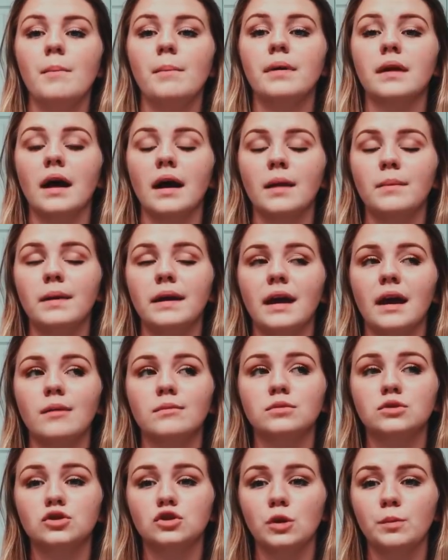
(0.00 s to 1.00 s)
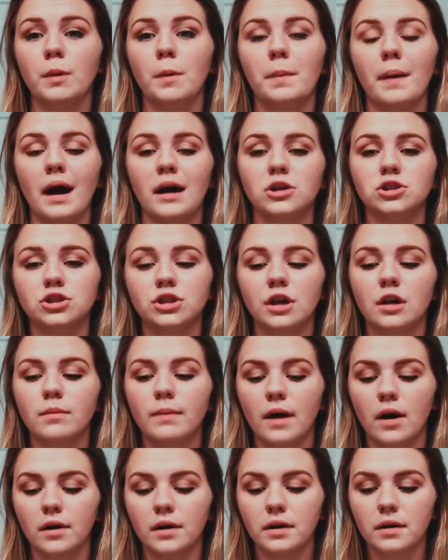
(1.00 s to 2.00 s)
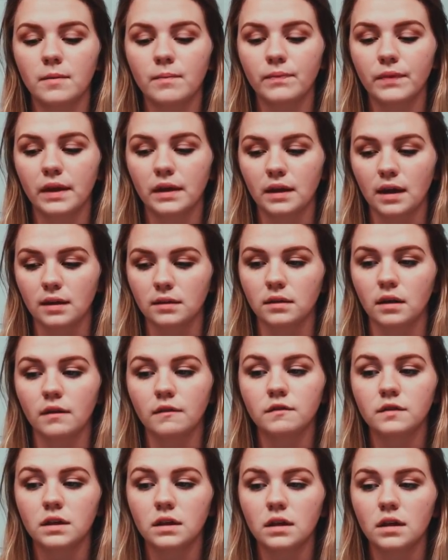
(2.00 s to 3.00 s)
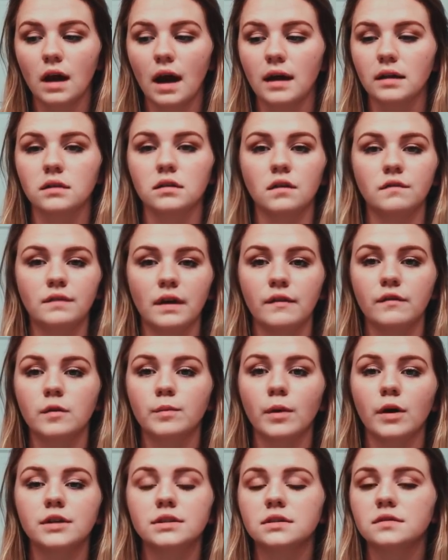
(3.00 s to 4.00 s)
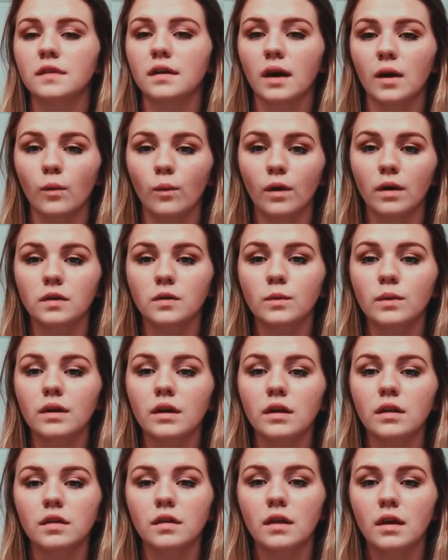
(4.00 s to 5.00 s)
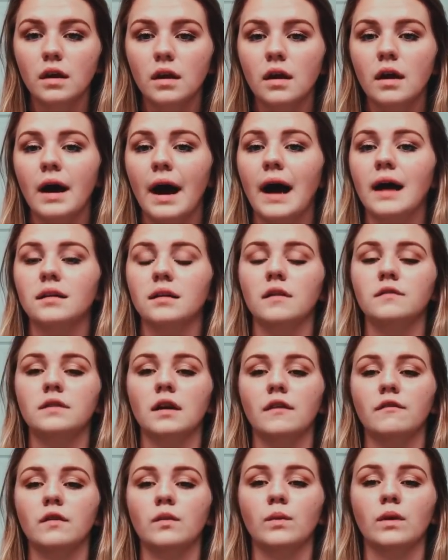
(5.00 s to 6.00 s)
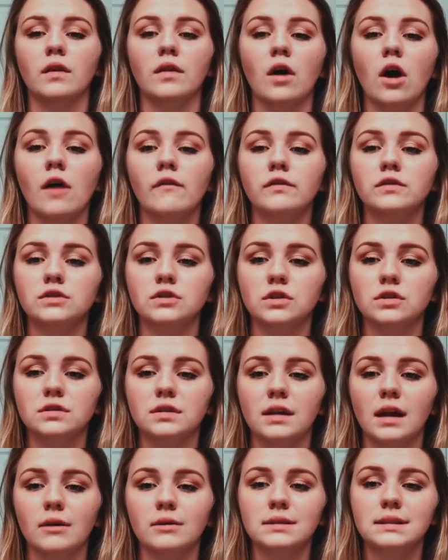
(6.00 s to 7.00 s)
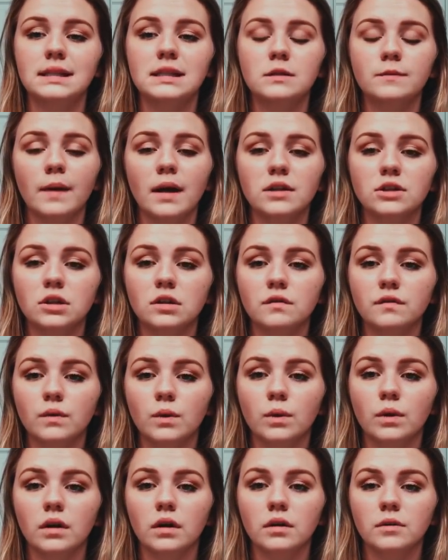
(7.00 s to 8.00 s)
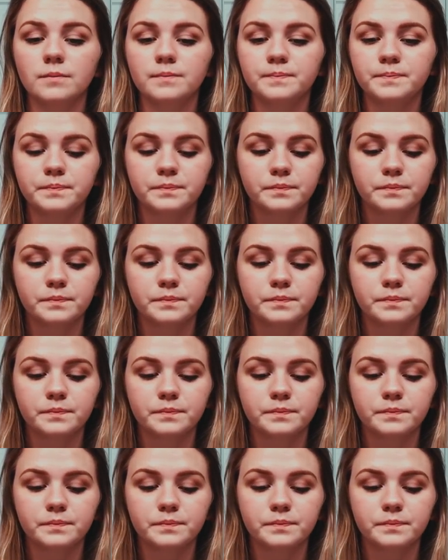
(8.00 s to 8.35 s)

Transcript: but I became super passionate about it, and I loved it. I loved every person that I worked with. I loved every one of the officers that I was dispatching for.